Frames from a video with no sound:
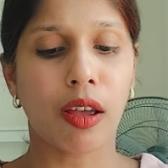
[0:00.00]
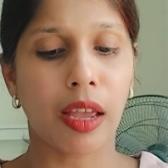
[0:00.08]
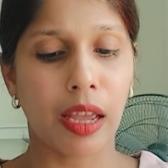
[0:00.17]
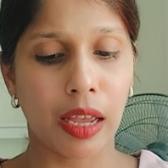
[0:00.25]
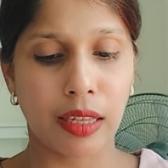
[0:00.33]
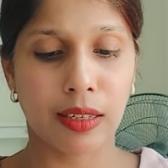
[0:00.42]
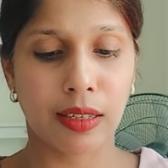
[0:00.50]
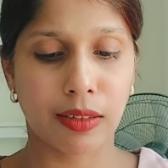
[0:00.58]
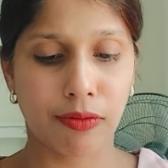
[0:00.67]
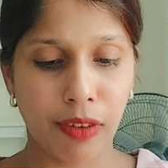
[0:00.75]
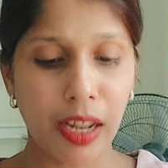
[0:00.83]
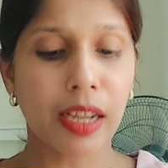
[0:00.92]
a
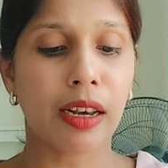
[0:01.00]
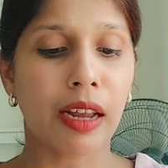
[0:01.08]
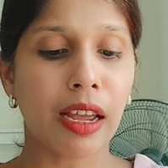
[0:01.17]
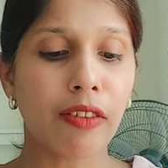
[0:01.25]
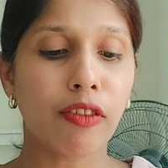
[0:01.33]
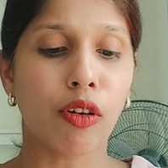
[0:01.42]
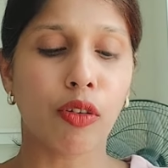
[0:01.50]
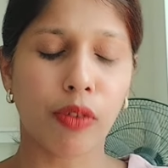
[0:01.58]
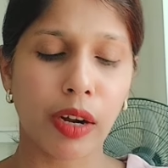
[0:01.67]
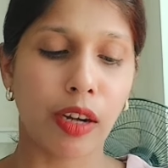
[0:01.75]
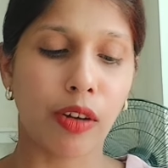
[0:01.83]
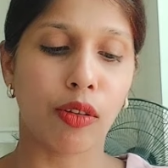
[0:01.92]
flick knife
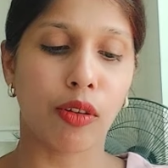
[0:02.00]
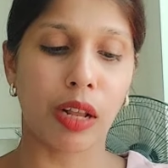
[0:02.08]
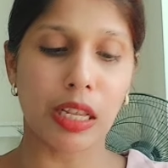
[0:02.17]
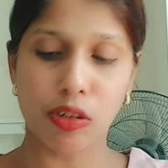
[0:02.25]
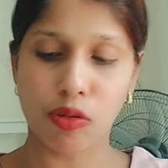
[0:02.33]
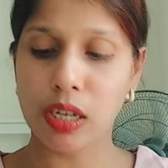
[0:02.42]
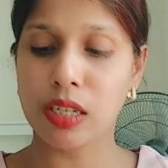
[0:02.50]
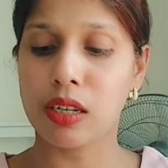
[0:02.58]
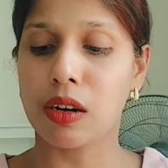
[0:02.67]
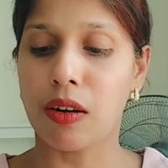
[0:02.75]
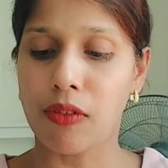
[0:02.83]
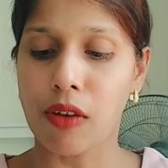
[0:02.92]
contrary to the restriction
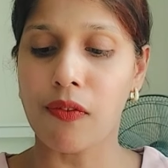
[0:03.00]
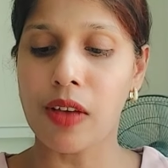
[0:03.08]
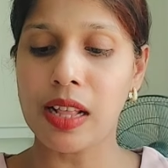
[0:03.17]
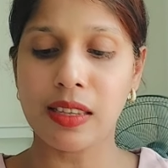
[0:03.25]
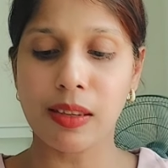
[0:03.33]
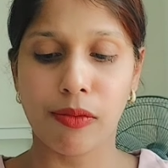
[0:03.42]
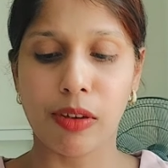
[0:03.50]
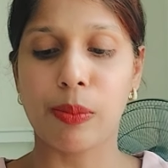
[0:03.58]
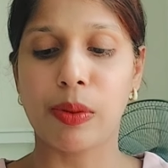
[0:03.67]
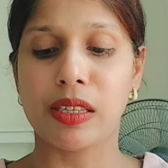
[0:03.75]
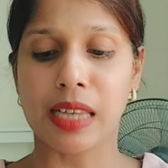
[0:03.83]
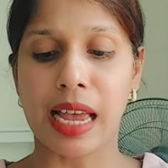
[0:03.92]
of Offensive
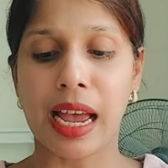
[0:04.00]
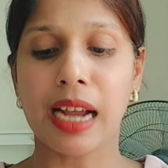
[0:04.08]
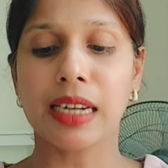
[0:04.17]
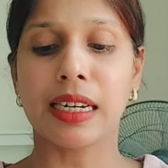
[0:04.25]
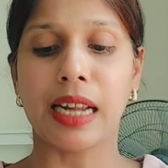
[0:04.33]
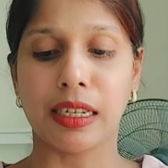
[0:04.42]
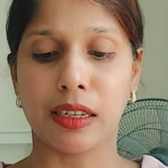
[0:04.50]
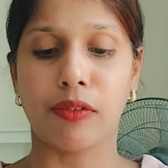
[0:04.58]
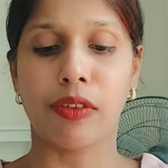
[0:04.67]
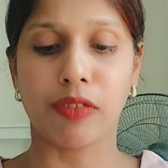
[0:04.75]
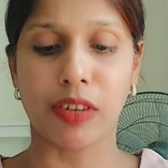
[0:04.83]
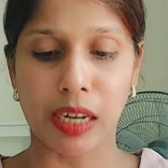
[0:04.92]
Weapons Act
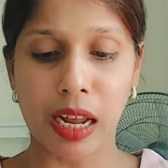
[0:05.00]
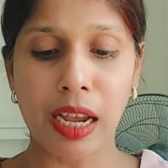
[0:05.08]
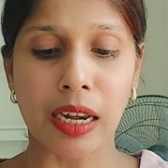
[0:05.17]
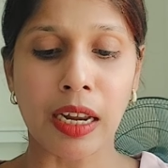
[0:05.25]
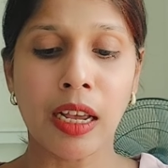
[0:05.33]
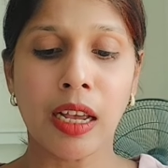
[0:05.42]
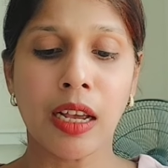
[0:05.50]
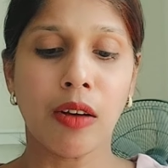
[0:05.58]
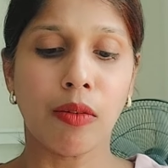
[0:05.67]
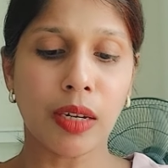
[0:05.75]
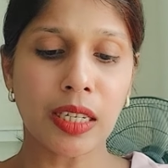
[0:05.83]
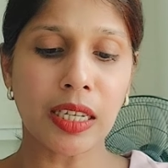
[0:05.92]
1959,
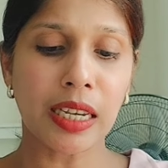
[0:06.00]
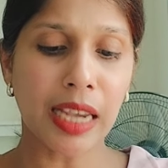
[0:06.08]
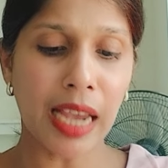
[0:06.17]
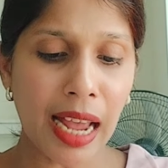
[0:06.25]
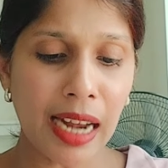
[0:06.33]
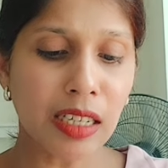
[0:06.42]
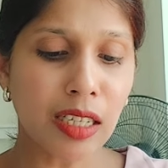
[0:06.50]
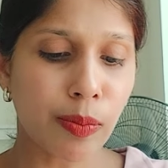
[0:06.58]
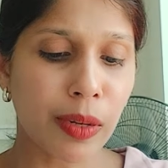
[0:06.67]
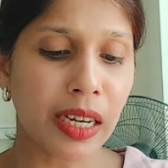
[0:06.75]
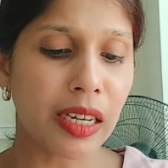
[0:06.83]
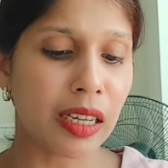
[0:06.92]
which he had
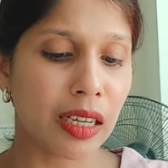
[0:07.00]
displayed in